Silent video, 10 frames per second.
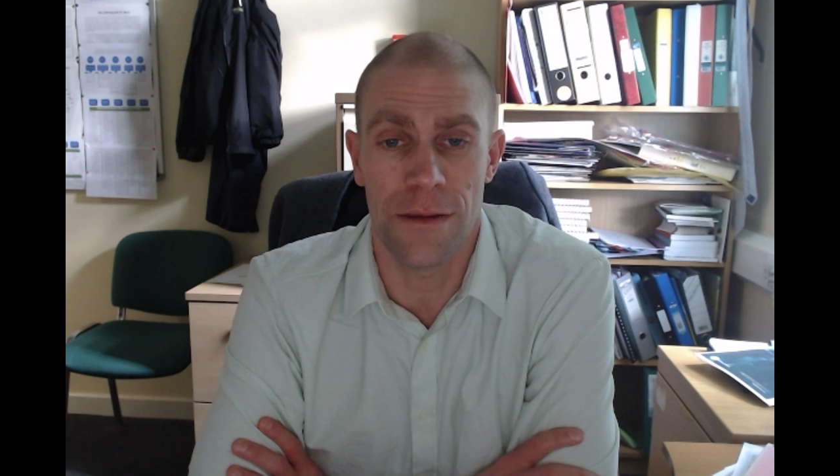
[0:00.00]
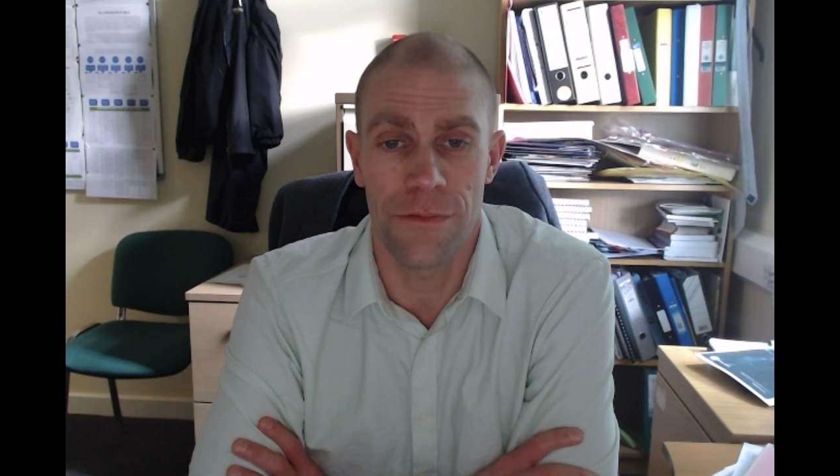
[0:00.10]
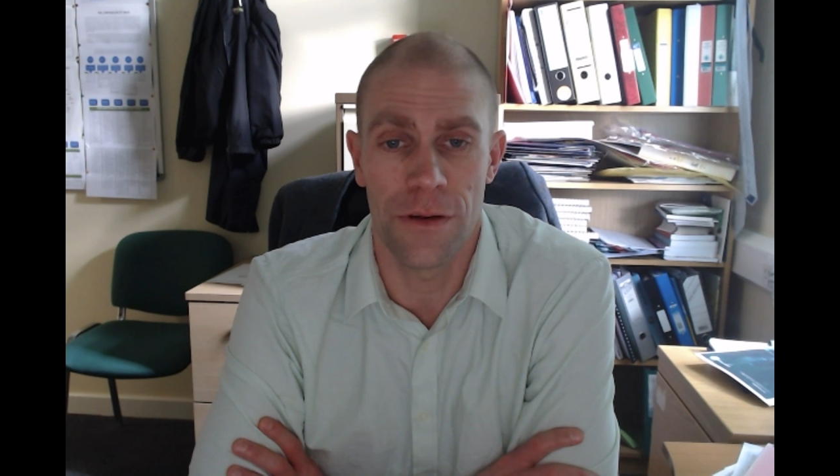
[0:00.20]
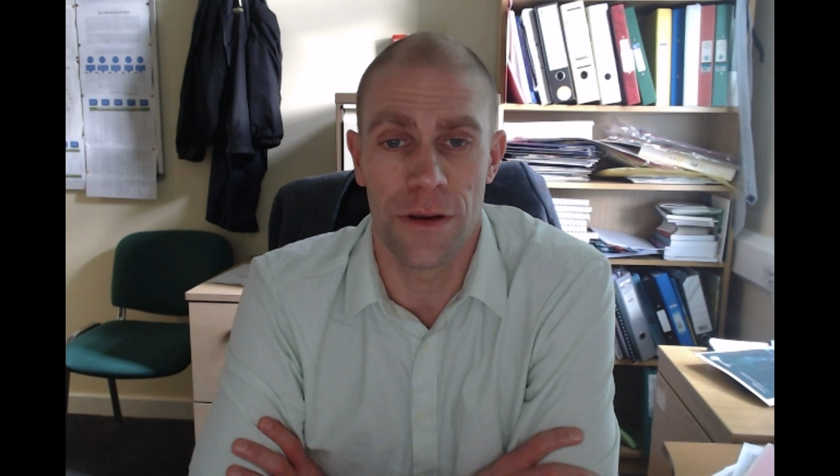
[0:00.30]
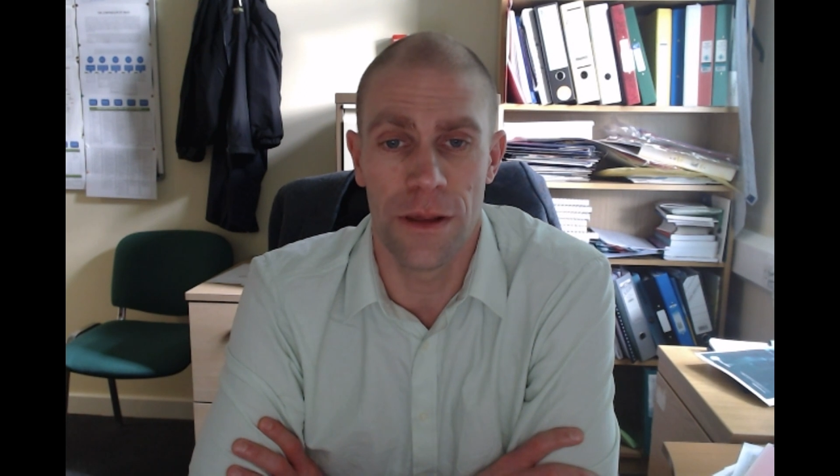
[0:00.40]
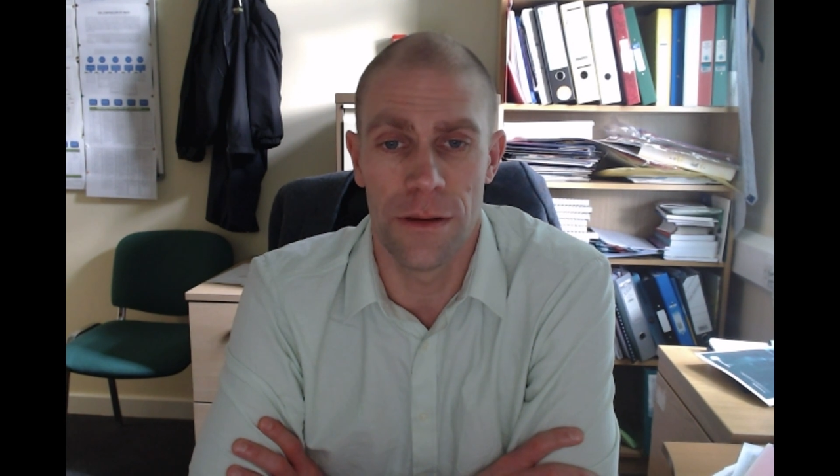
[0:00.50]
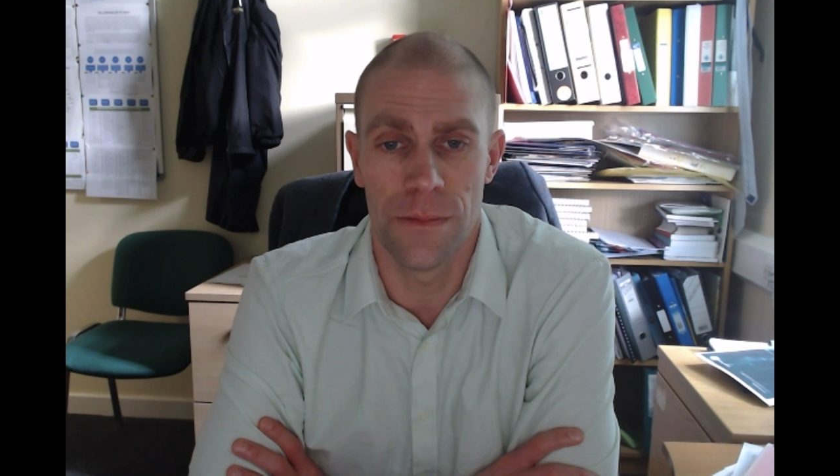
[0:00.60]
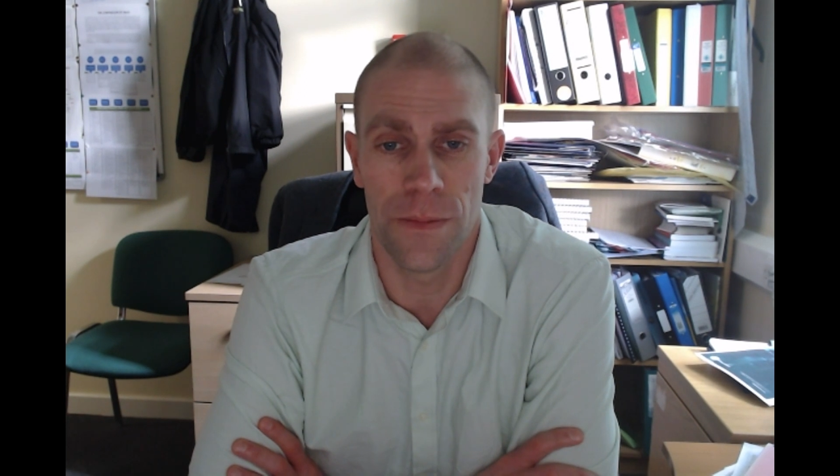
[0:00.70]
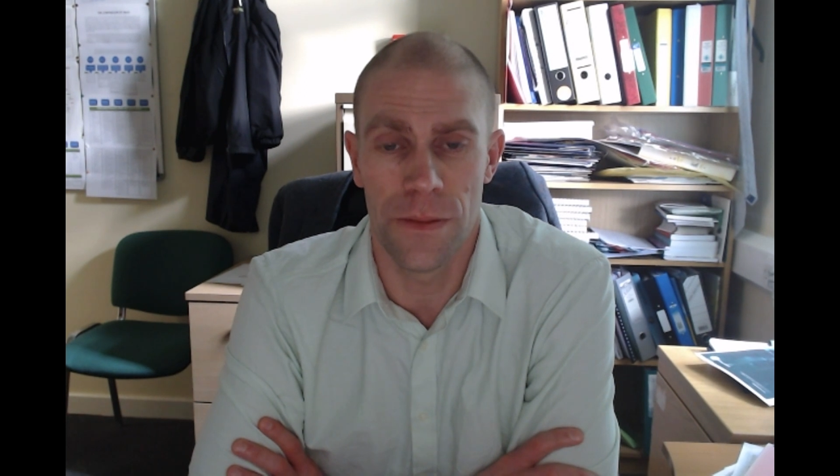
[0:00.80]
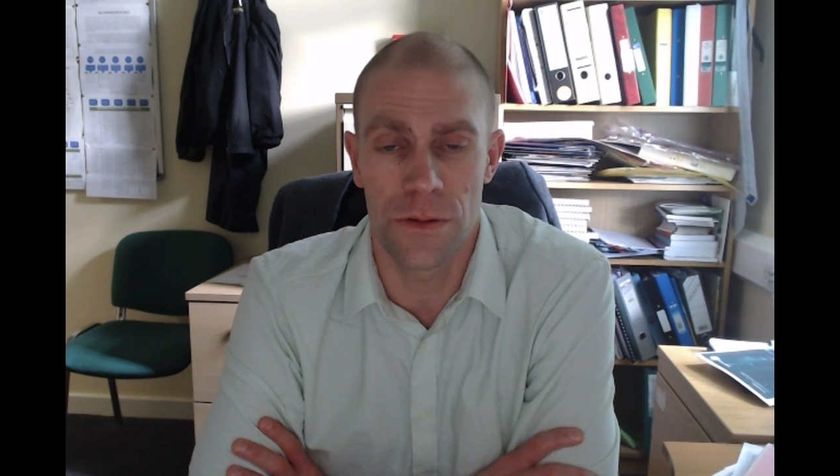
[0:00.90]
different
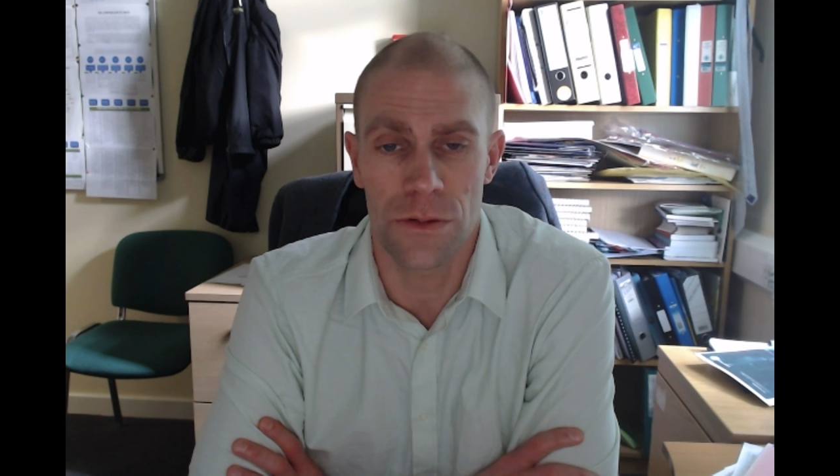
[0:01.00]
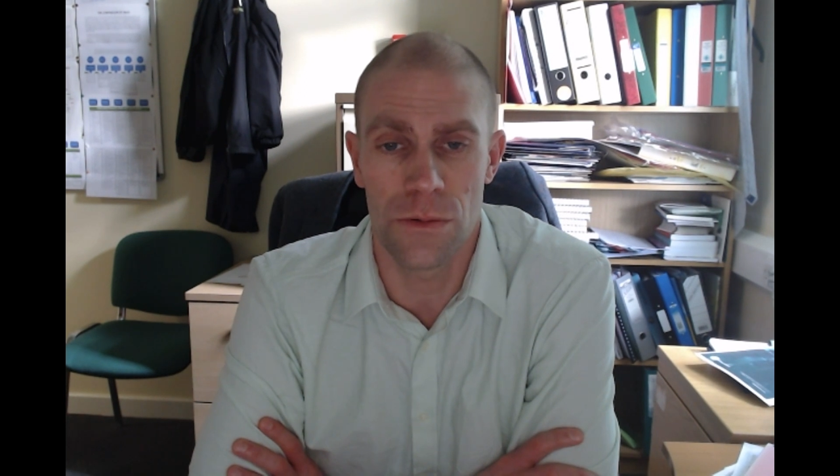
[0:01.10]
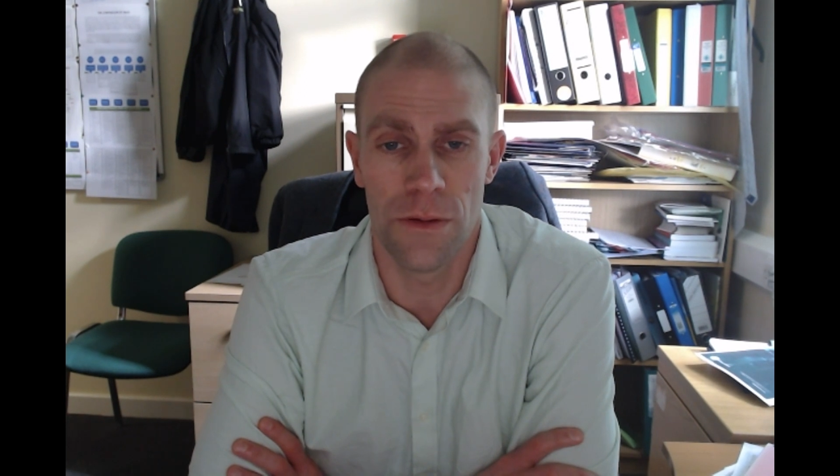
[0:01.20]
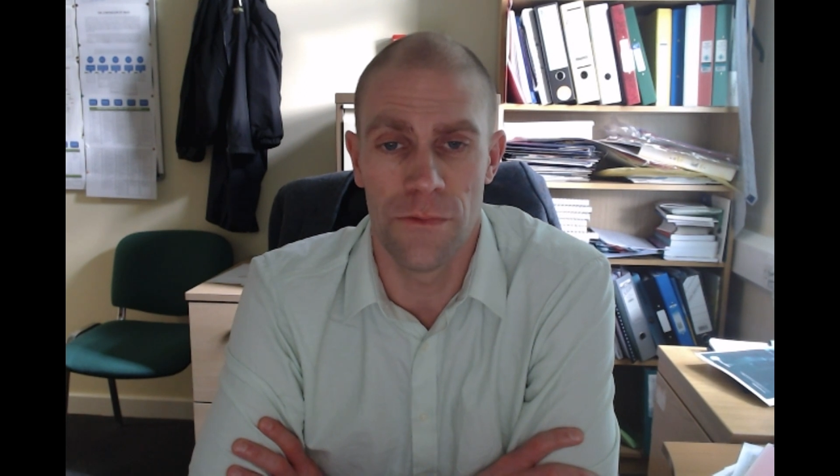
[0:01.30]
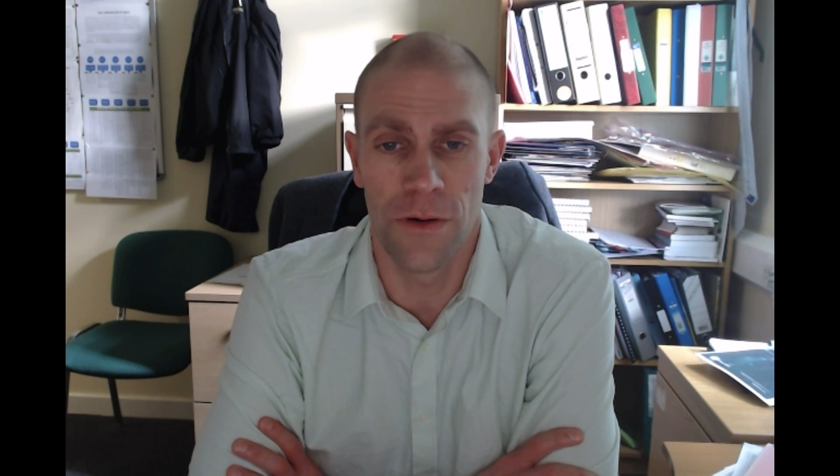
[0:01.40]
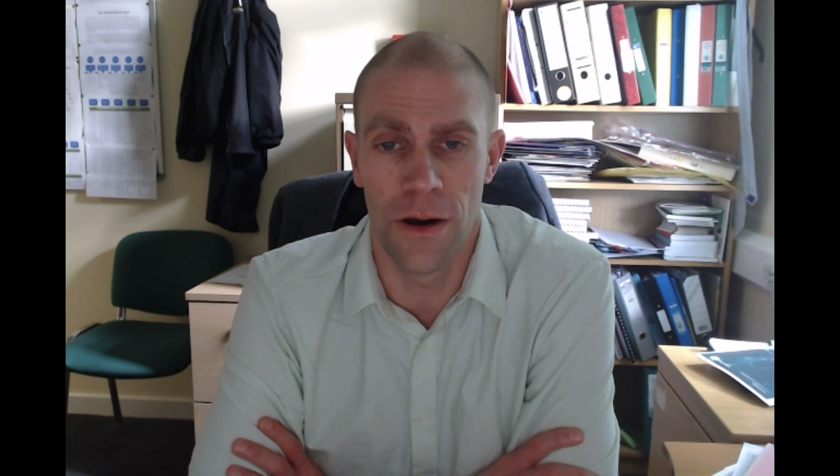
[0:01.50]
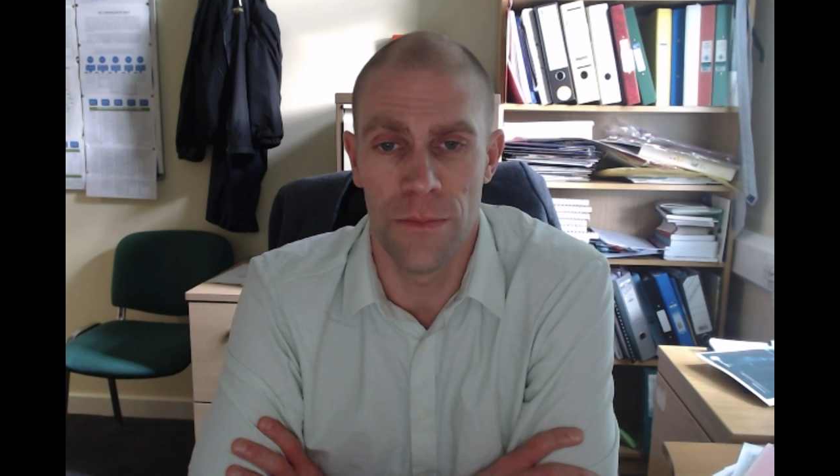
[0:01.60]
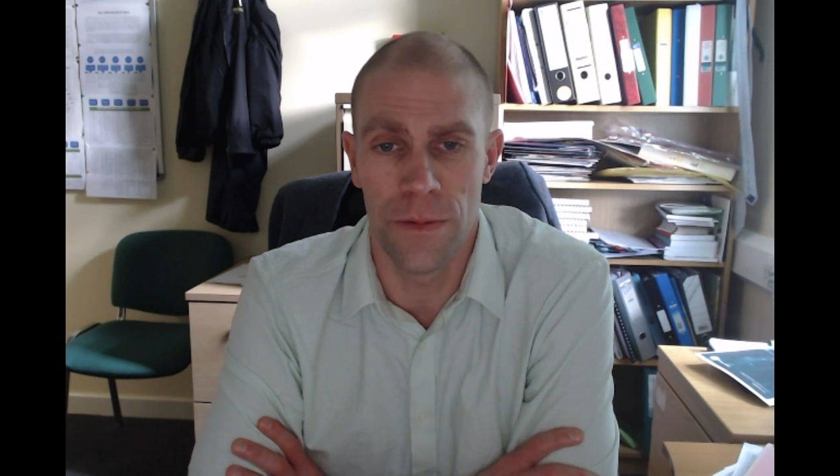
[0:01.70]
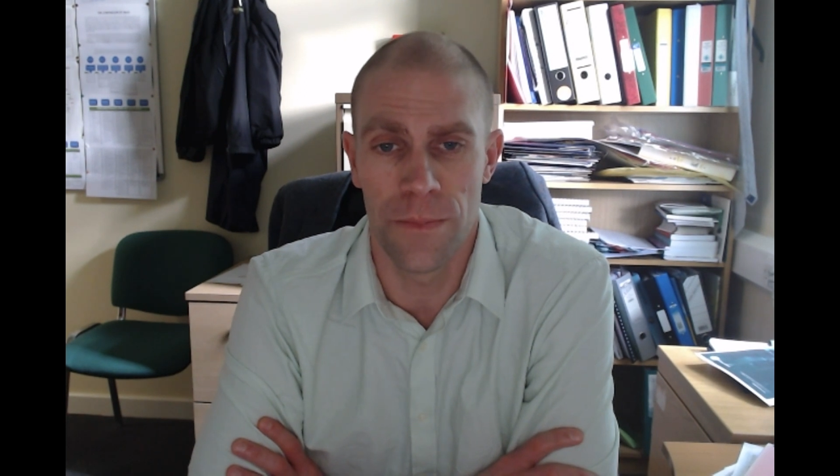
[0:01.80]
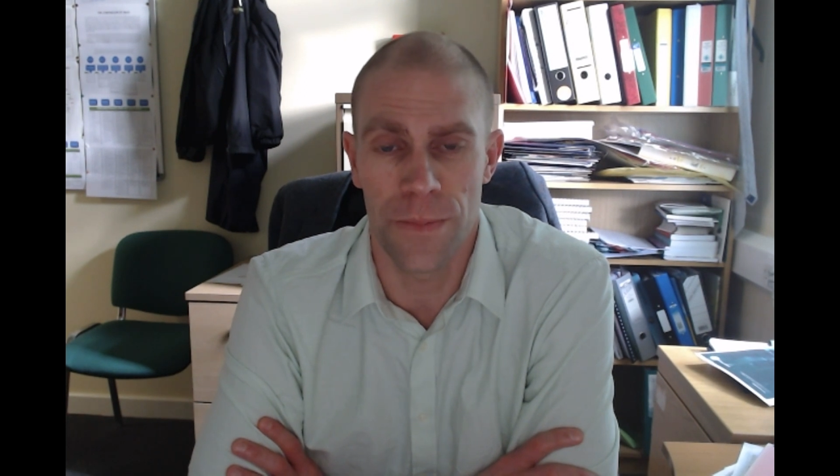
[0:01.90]
in the school environment.